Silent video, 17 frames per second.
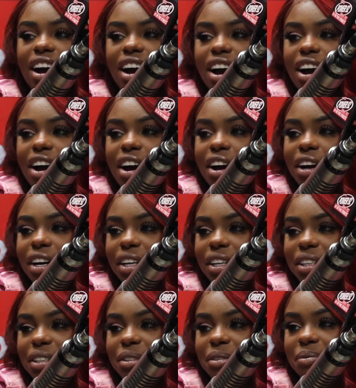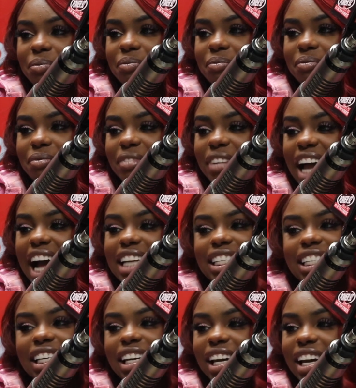I
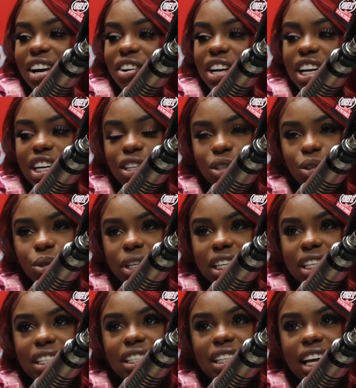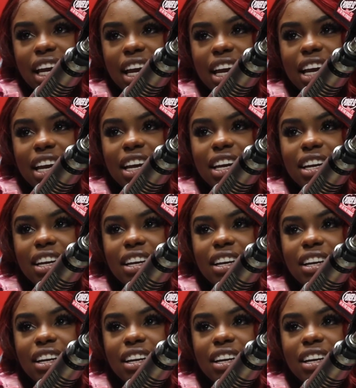see El Hitter doing his thing.